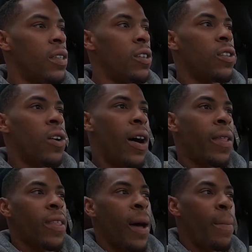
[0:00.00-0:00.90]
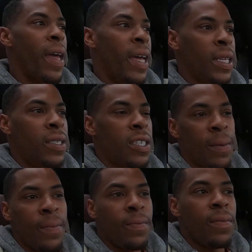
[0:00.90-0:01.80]
you know, I made
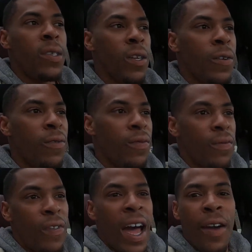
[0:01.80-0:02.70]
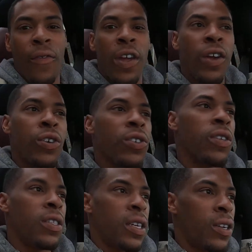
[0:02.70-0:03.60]
some, you know, 5 figures on
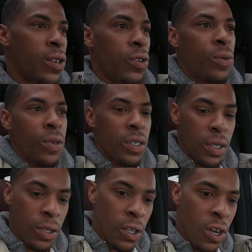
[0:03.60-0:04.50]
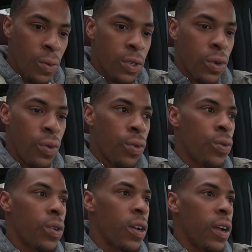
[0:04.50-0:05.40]
the deal. It was, you know, it was
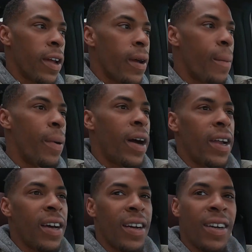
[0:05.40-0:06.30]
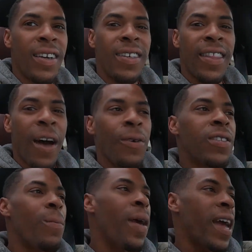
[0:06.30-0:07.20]
cool. But that was
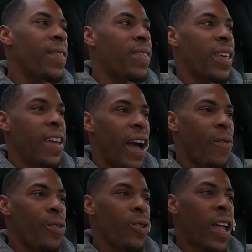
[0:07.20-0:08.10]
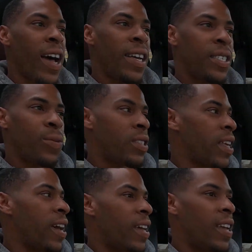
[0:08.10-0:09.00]
the main thing I realized, was
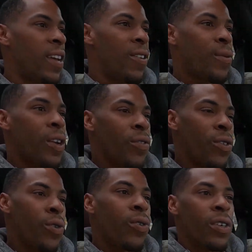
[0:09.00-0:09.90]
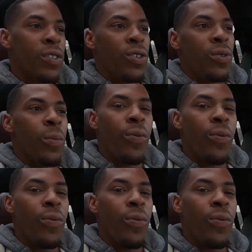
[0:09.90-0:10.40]
that whenever you're going to do a